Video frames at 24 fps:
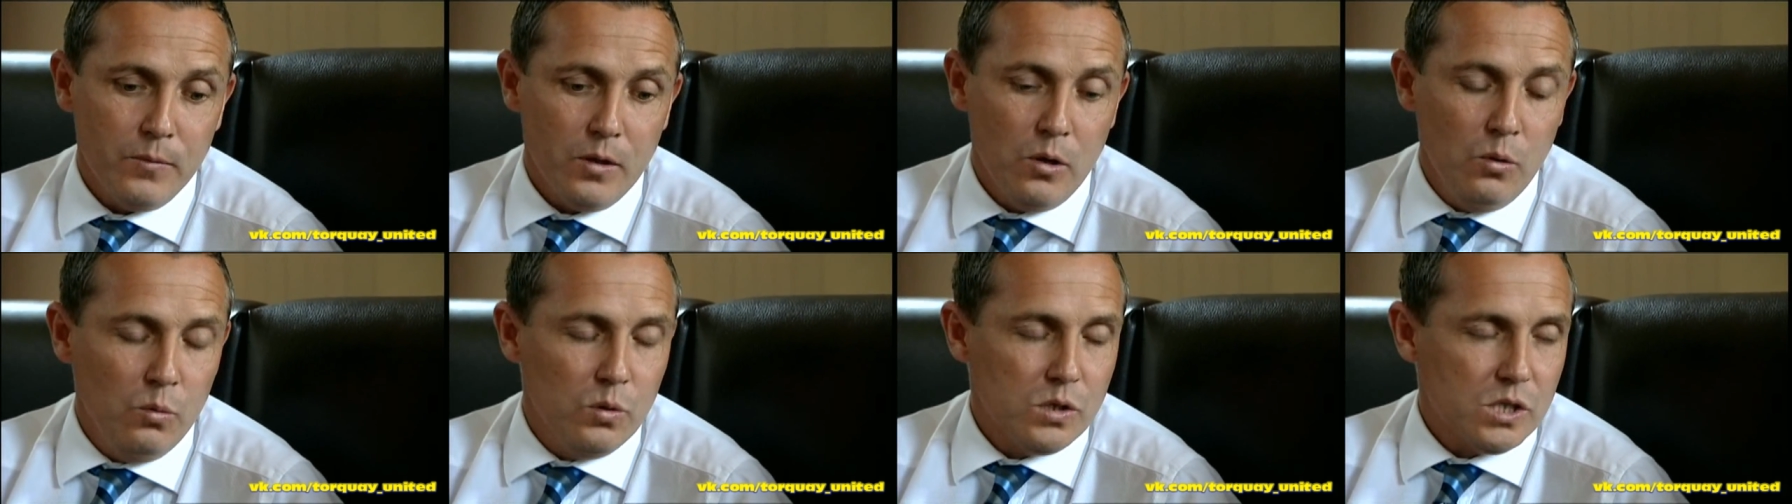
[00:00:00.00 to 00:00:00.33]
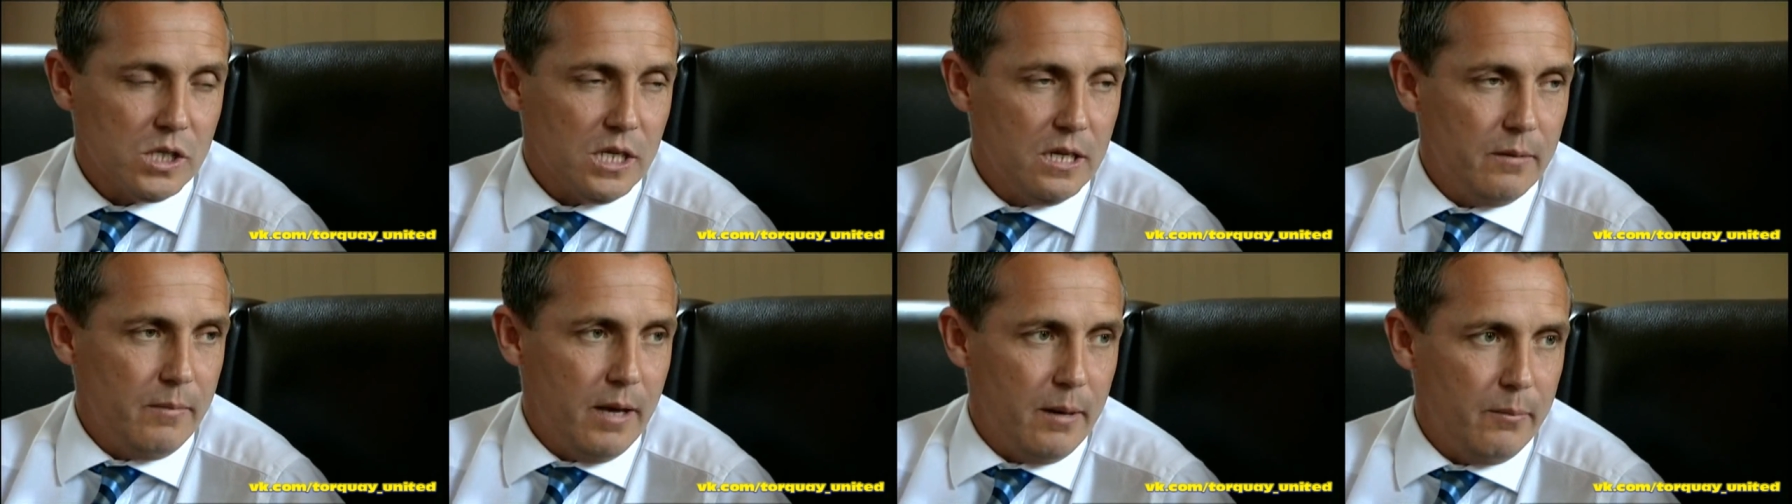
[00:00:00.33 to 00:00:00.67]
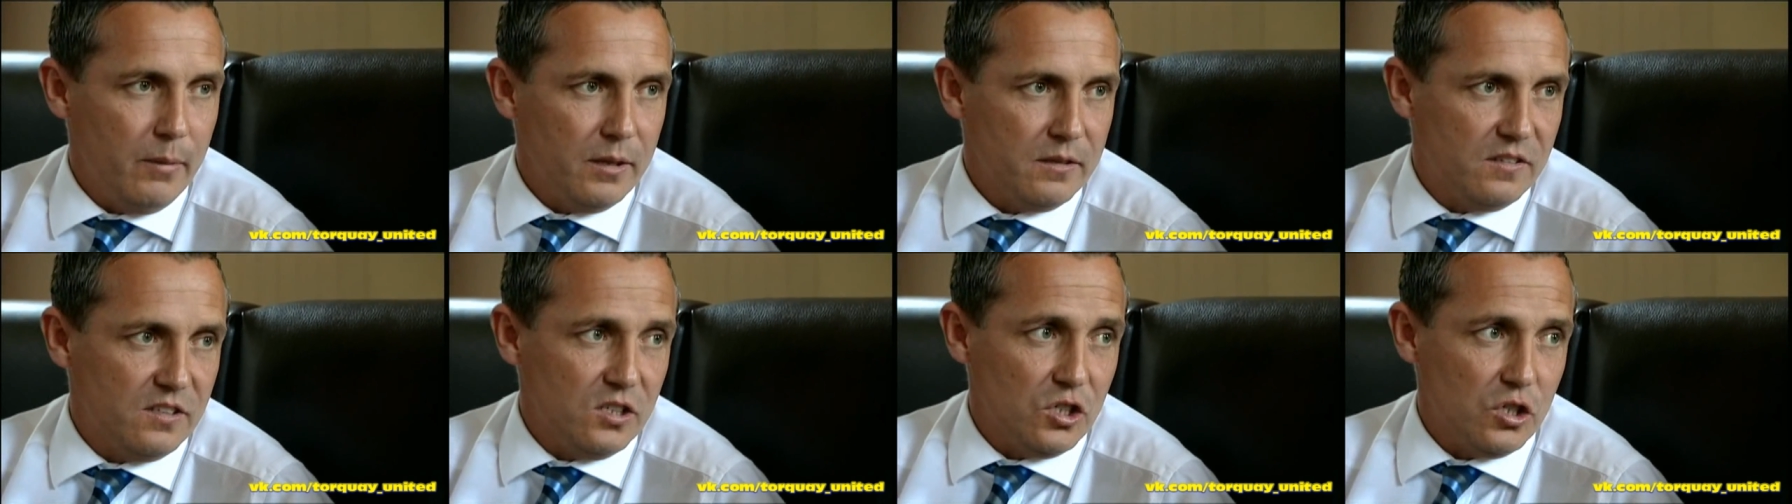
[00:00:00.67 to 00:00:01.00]
always going to make
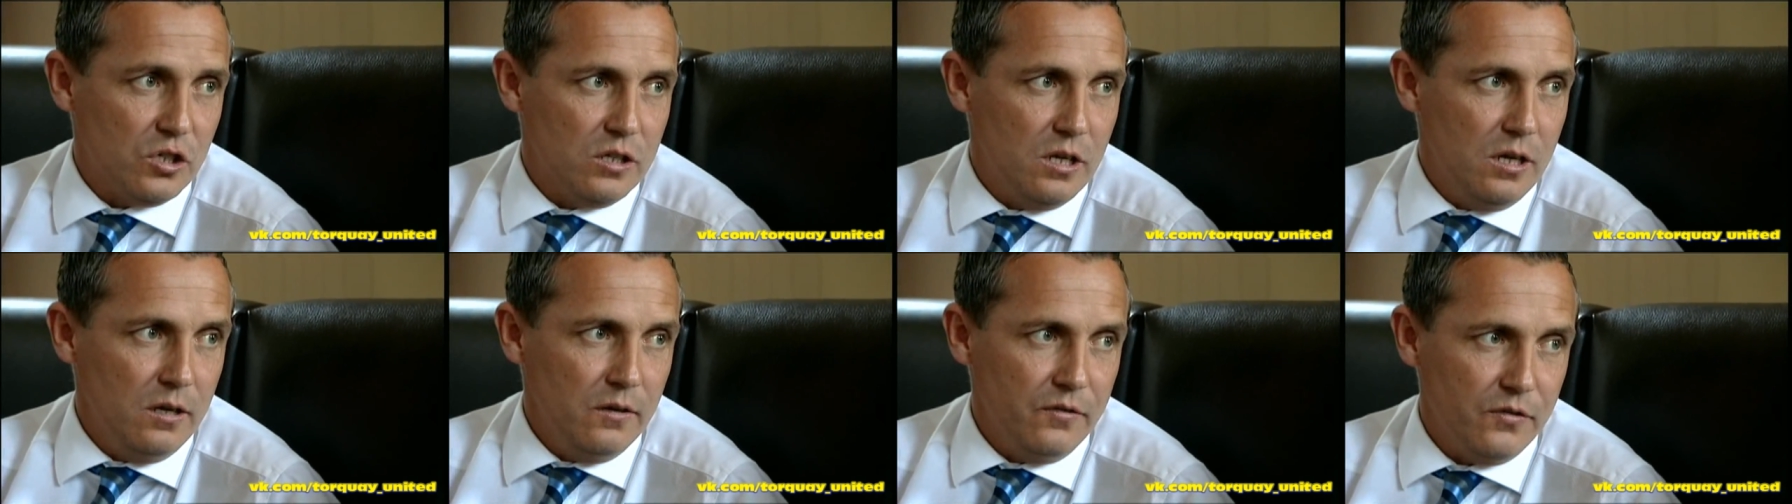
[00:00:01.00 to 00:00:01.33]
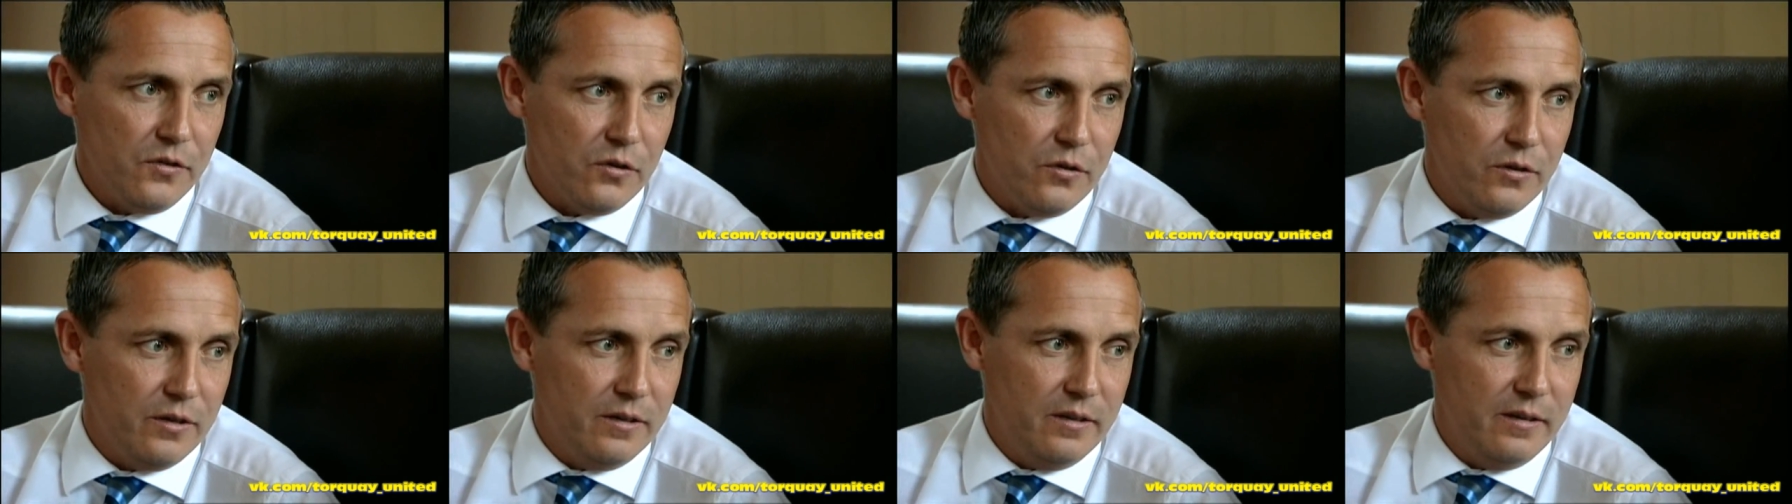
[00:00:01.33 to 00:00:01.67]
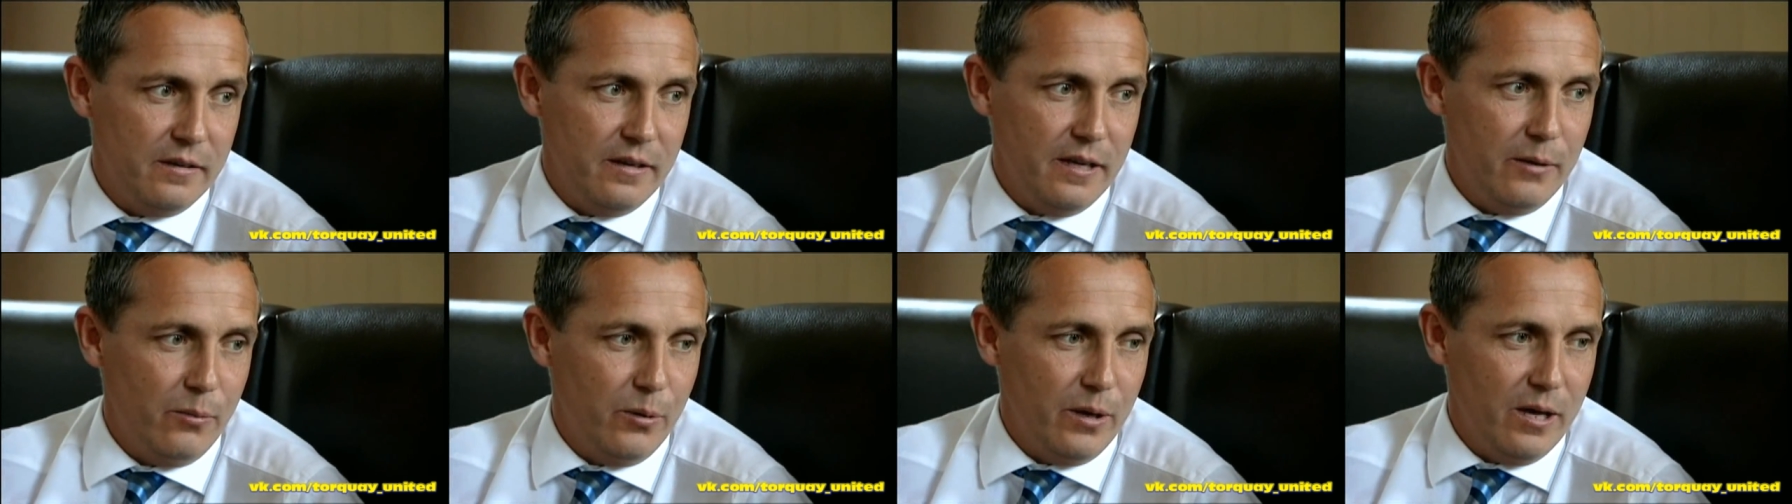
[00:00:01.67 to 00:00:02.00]
my decision after. And
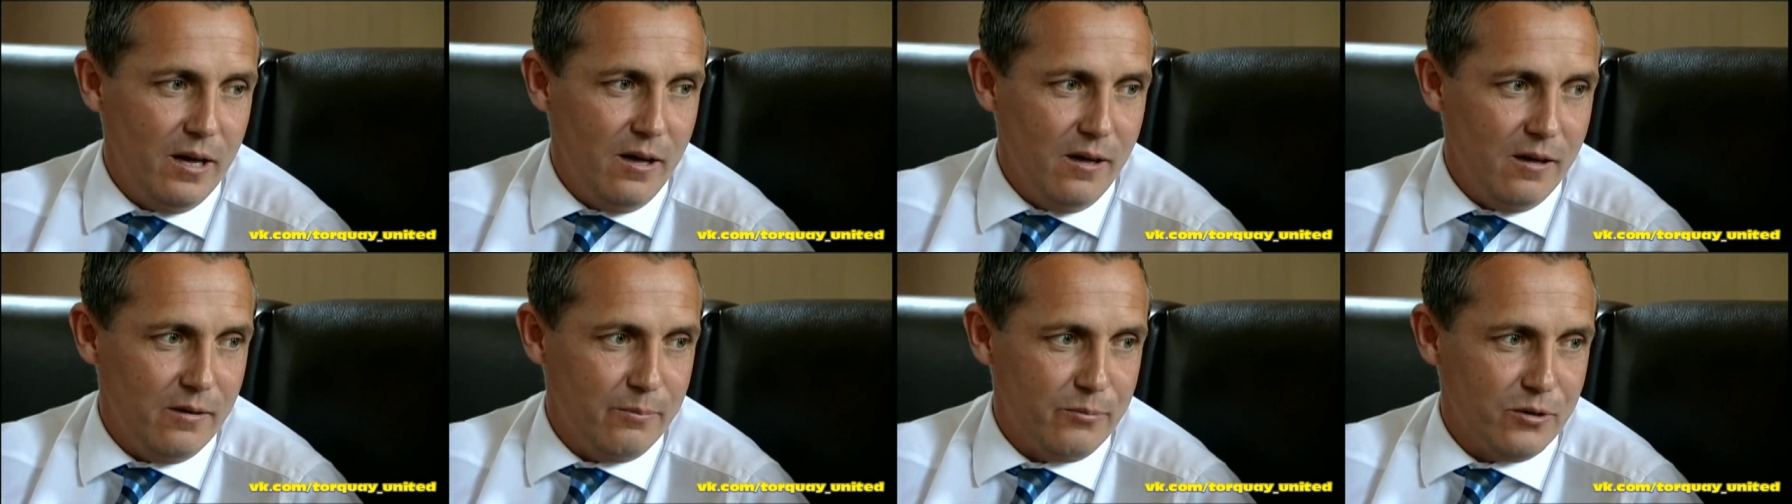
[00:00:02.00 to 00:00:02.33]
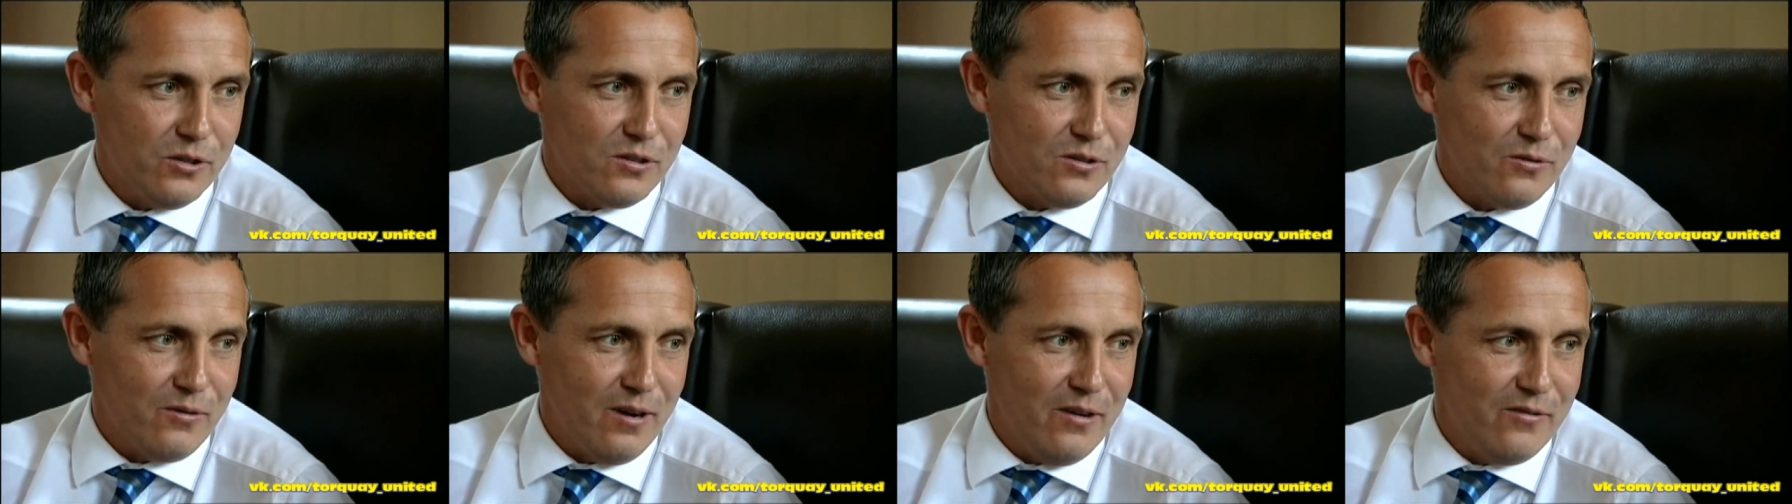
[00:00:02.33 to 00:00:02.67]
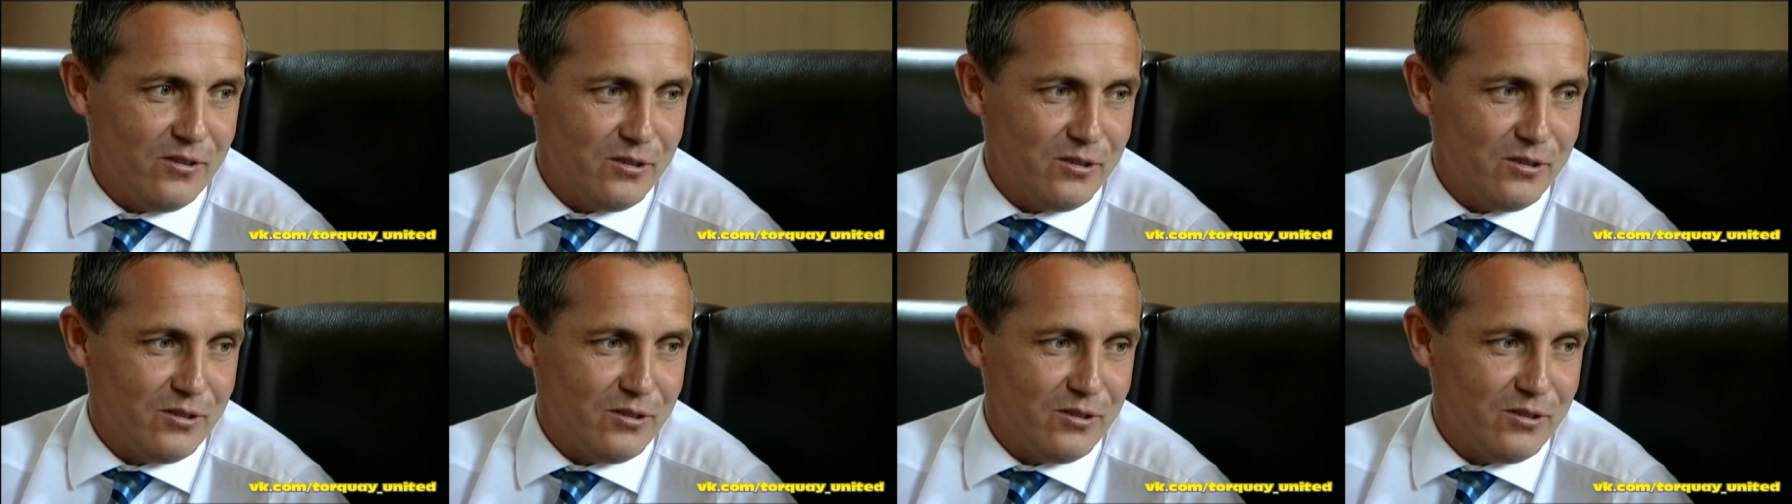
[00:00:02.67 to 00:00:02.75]
here we are, Bristol Rovers